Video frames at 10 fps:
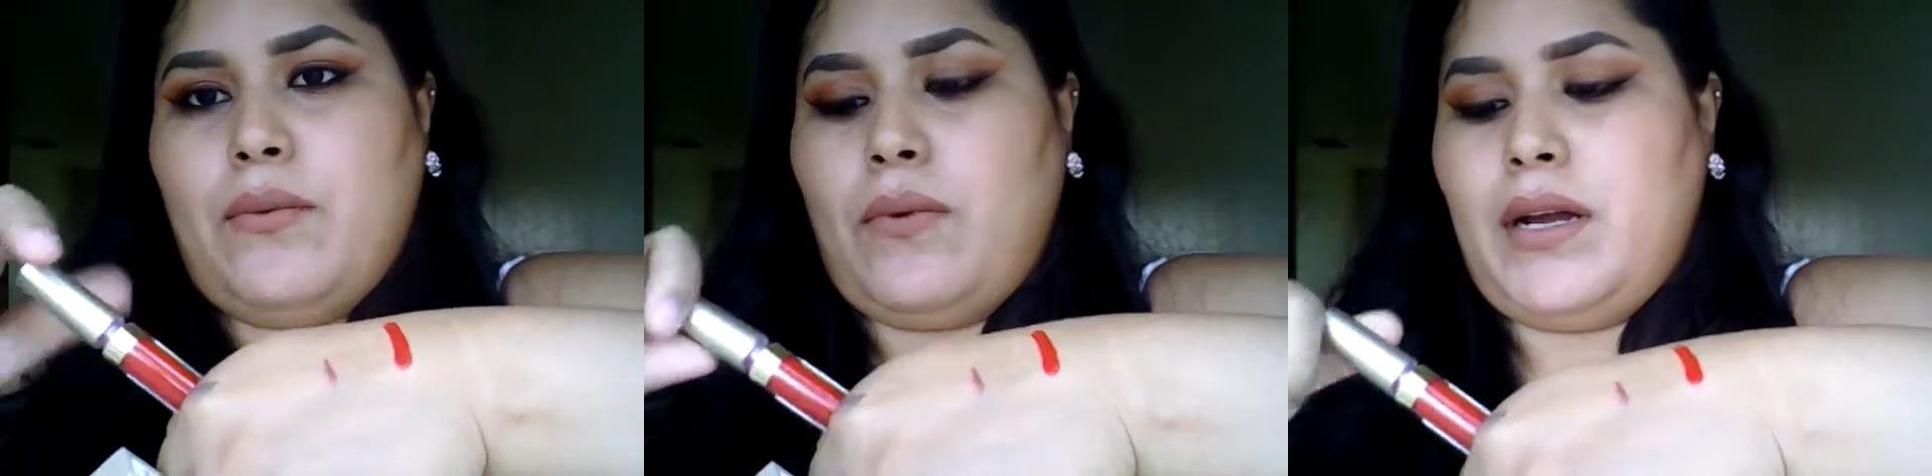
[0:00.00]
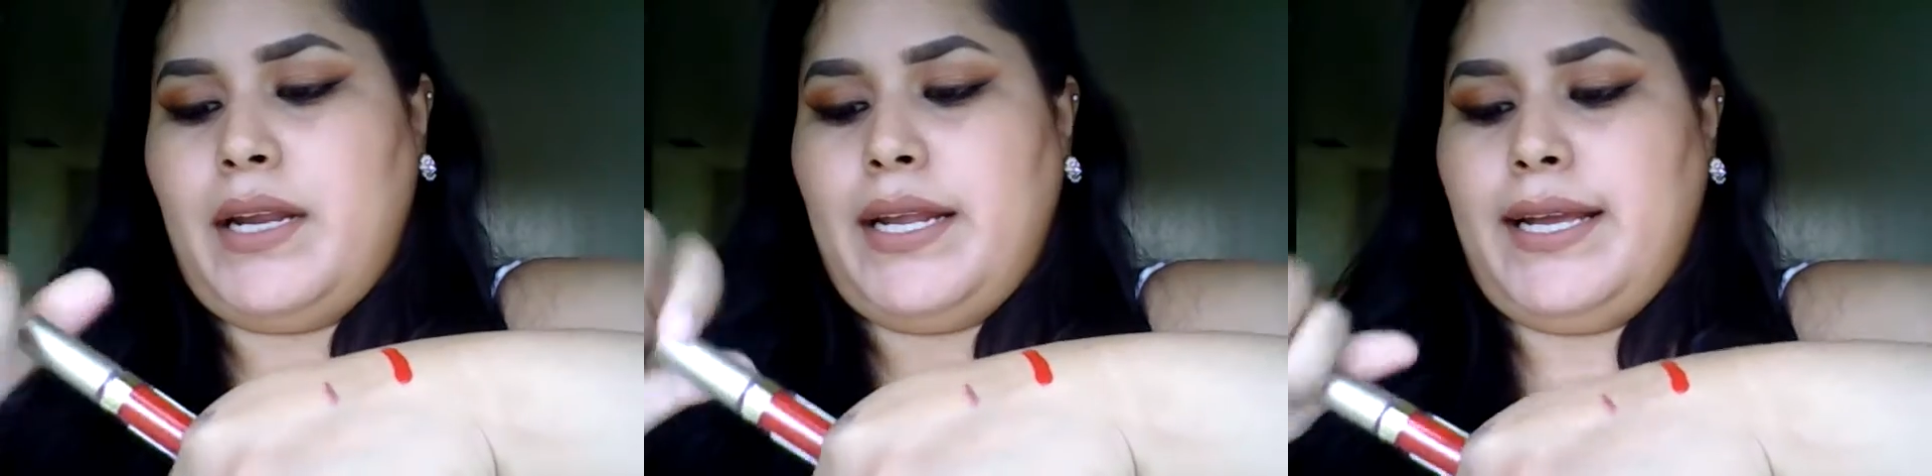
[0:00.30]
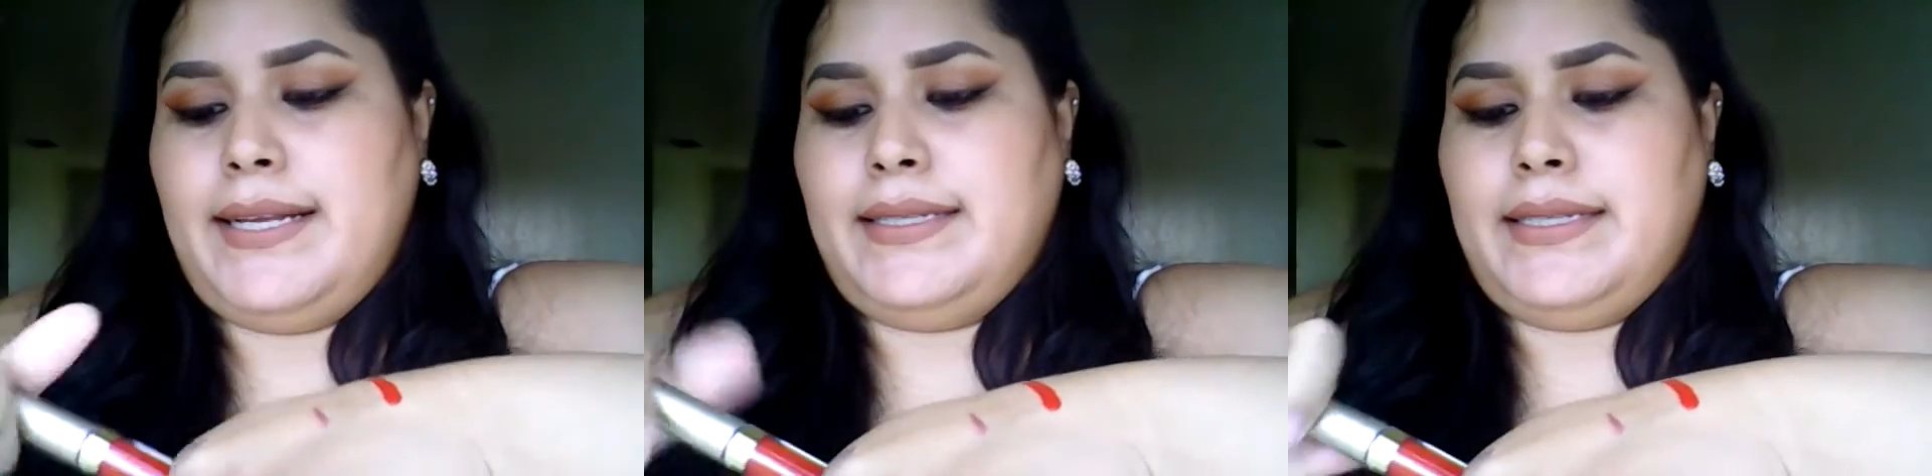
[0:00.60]
wanted
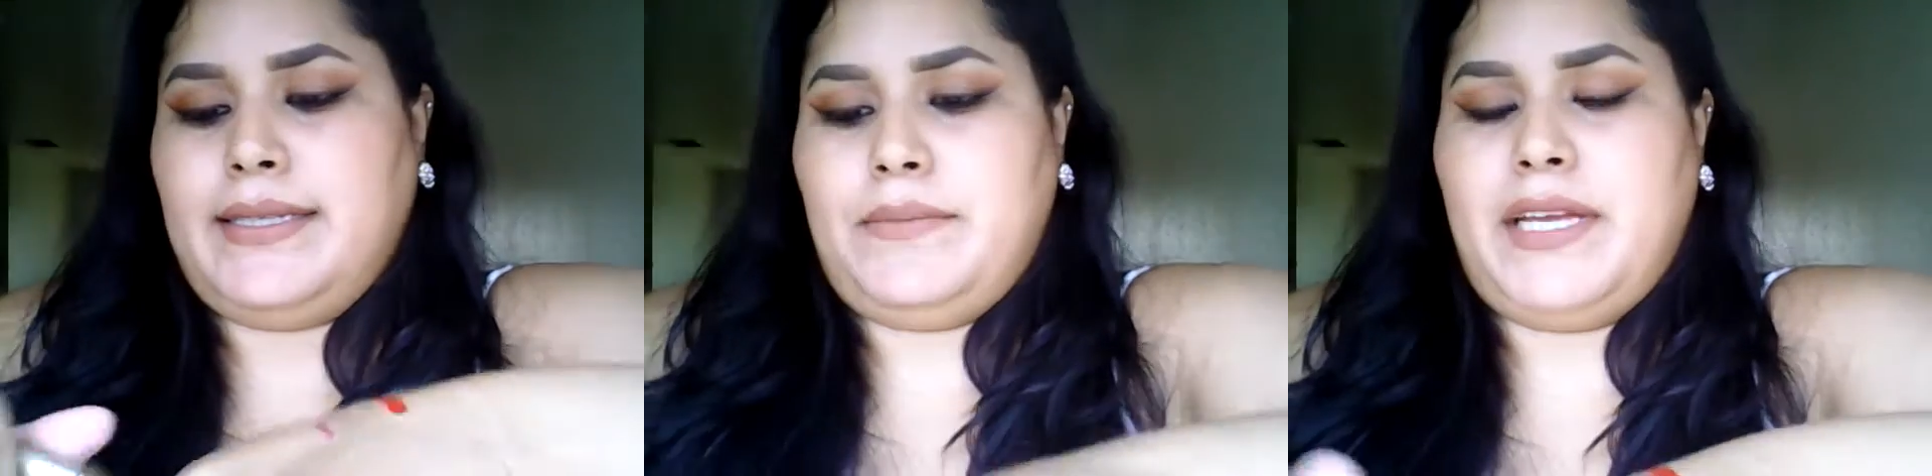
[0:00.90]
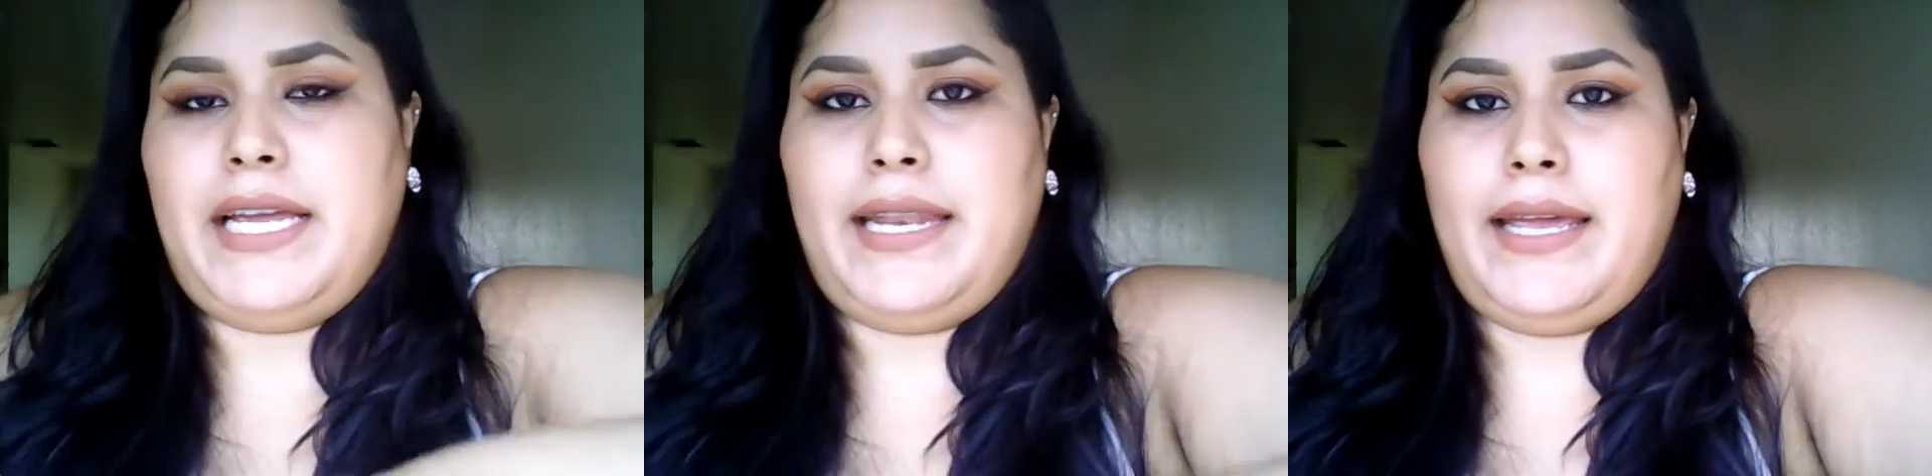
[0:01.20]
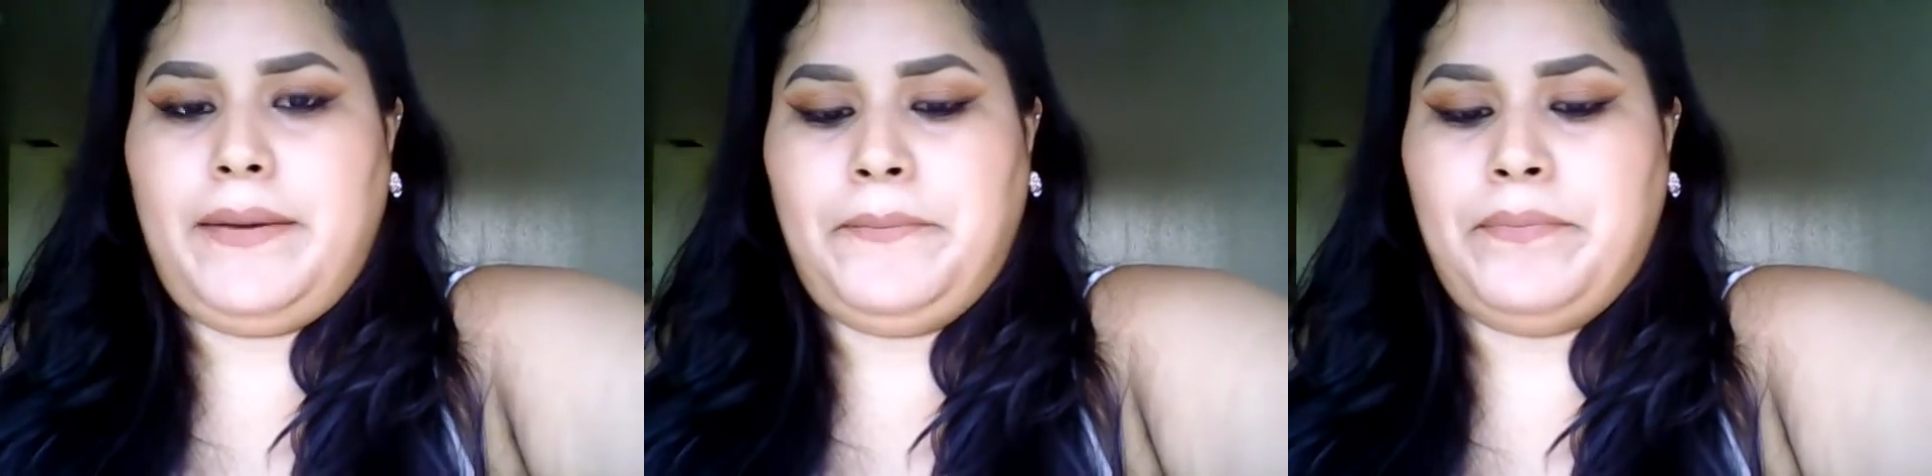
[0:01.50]
it since the
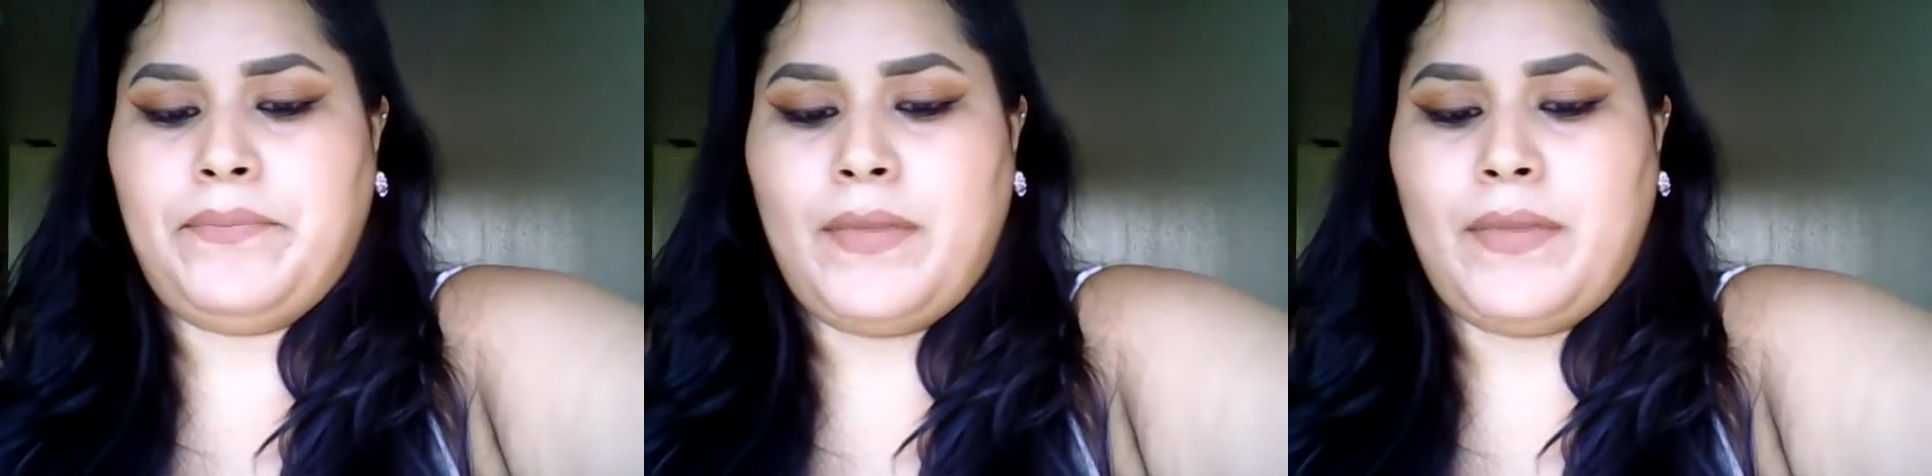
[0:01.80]
beginning.